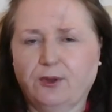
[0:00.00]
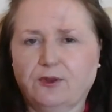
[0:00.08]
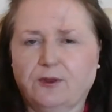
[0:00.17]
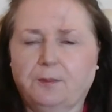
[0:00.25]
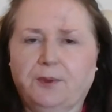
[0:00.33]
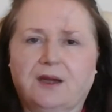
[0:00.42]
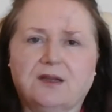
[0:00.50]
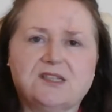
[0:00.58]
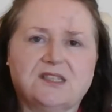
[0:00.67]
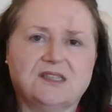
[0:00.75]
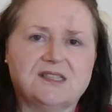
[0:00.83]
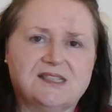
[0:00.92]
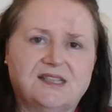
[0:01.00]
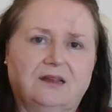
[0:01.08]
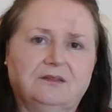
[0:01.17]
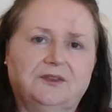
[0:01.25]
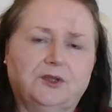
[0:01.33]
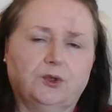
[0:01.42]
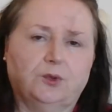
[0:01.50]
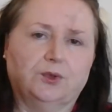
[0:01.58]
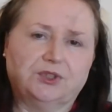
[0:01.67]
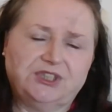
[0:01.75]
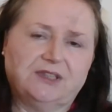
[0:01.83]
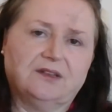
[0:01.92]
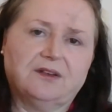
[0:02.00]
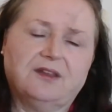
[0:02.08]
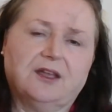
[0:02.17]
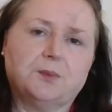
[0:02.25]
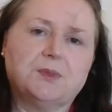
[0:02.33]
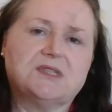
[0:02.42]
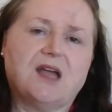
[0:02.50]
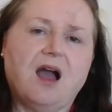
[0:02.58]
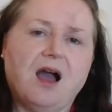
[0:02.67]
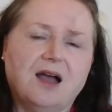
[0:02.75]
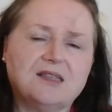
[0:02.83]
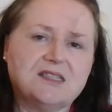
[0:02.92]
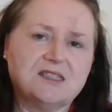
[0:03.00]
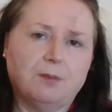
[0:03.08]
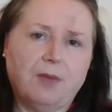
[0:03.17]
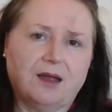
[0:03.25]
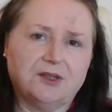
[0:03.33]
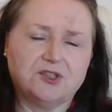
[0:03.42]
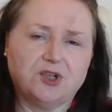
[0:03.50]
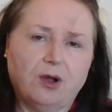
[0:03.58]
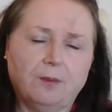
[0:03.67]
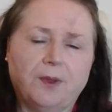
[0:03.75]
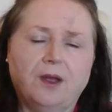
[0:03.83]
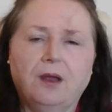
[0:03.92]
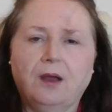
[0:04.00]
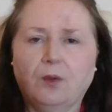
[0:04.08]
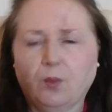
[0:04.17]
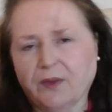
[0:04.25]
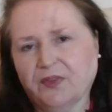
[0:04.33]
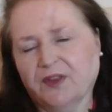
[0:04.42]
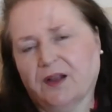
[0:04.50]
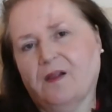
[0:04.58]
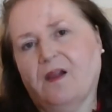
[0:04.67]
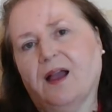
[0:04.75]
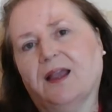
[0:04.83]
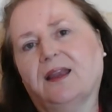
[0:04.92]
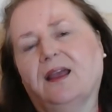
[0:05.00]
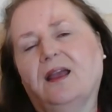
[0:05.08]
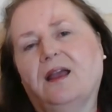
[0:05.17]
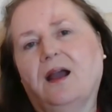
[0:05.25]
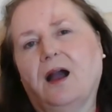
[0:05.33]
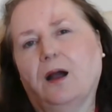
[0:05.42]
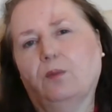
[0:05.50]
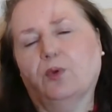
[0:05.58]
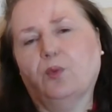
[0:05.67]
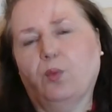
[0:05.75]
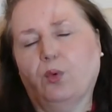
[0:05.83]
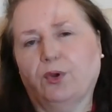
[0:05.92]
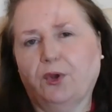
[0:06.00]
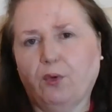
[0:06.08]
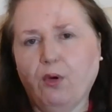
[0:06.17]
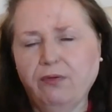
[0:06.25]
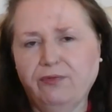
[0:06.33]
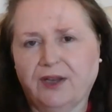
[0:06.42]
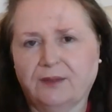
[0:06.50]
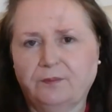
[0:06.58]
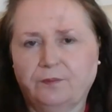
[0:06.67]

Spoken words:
the person selling, the coach, healer, therapist. It has to match up with the client and with what you're offering.